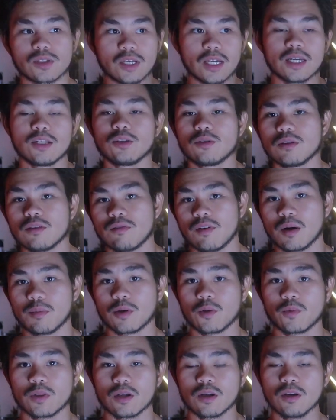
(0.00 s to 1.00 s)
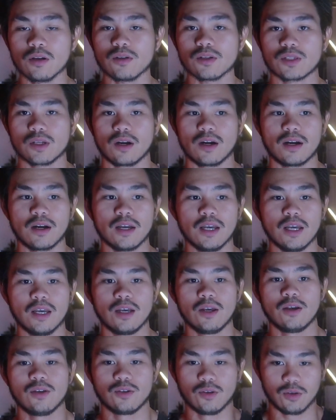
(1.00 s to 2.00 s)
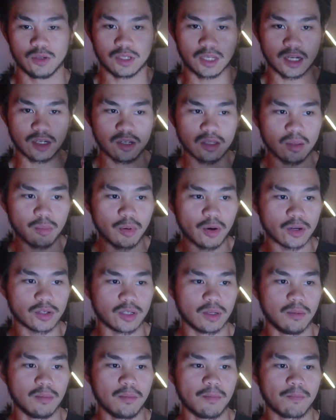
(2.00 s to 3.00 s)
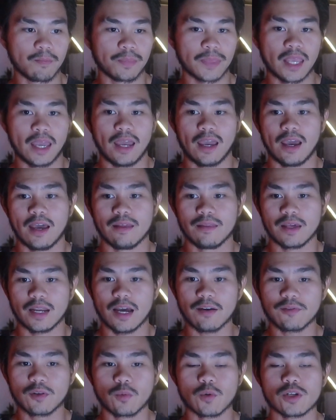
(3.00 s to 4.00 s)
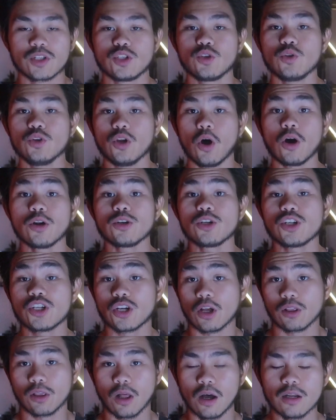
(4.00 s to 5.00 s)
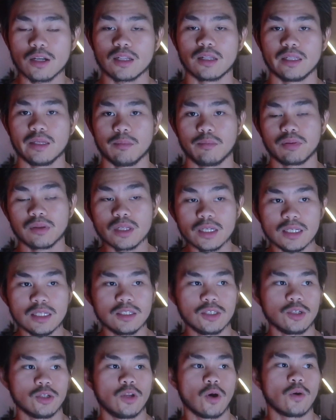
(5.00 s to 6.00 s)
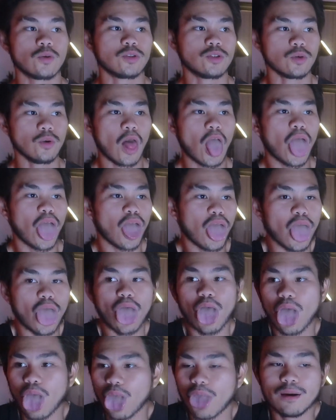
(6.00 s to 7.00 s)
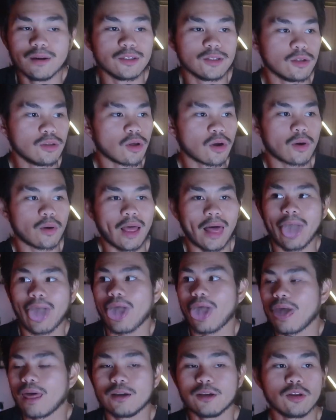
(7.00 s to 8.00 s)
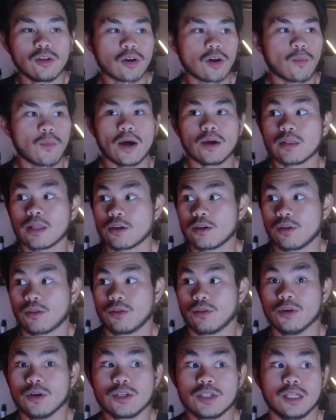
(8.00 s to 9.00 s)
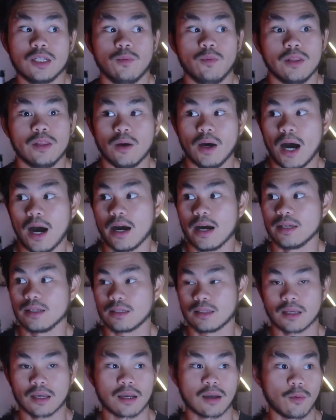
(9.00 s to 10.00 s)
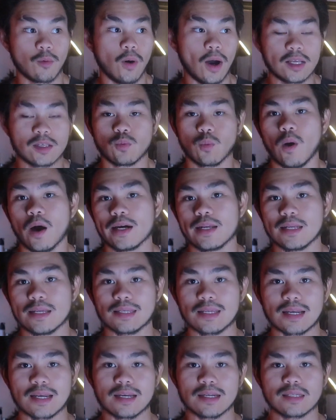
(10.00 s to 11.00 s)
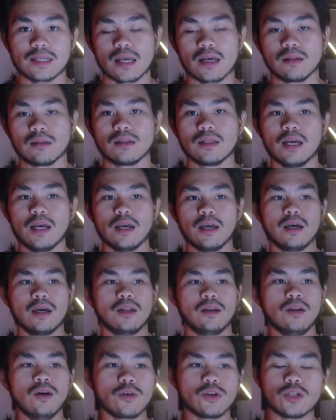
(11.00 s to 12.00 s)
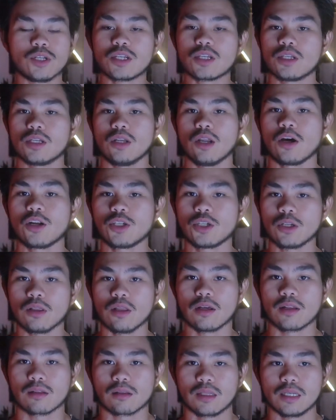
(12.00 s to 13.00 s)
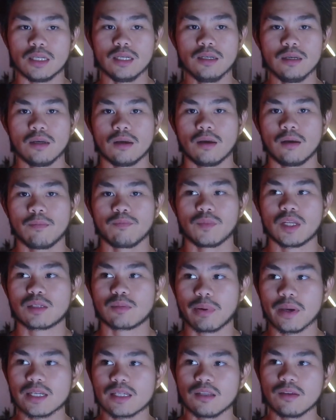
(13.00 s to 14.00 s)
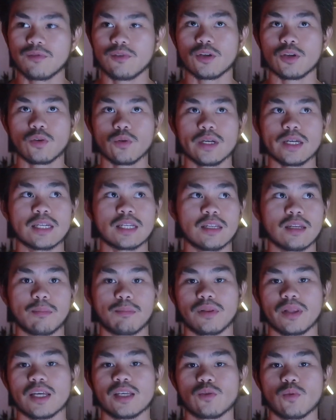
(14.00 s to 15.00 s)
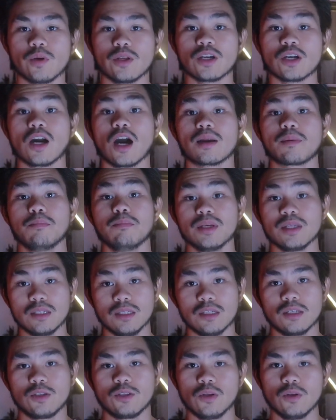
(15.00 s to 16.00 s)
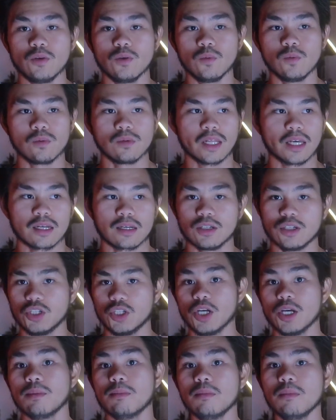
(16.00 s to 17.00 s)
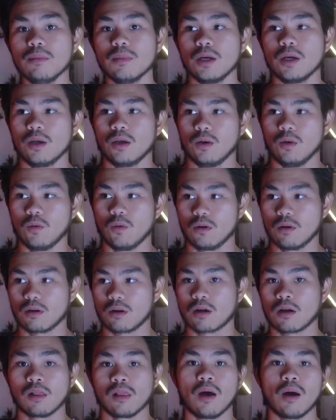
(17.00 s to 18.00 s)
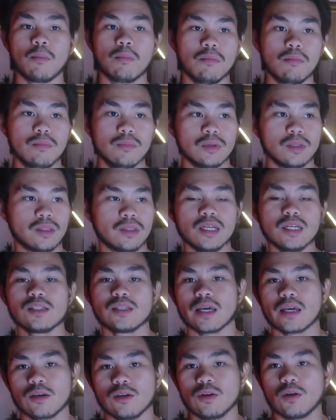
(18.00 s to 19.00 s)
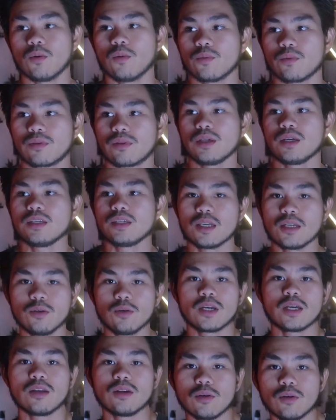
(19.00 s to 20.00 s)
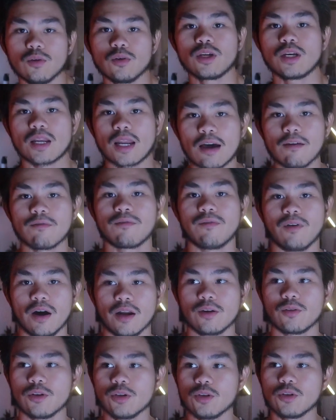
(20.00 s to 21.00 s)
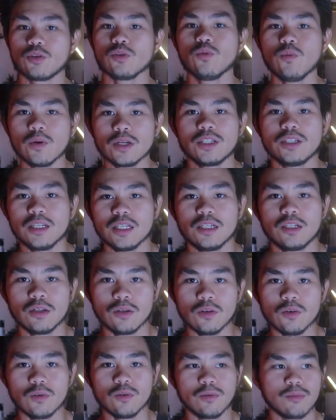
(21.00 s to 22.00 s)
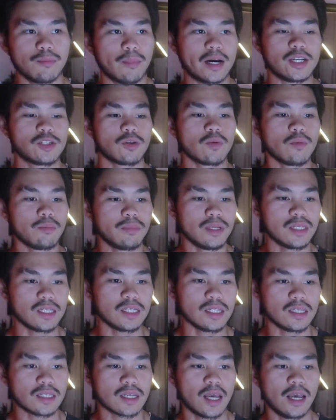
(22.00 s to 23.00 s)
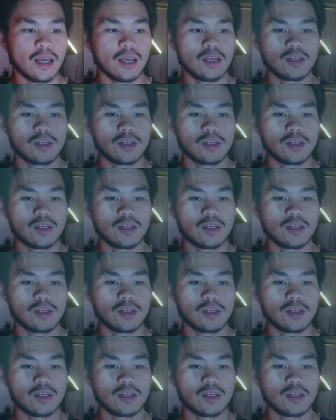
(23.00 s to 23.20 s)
Get into the environment where the girls are. So you sink to the bottom. And then afterwards, you nonchalantly, please, you don't do, you look around like you're thirsty with eyes like as wide as a gazelle. No, you just nonchalantly, it's best if you're doing it in a place where you got business to do, like gym or club, things like, you know, things that you can have fun, or you do what you need to do, mind your own business.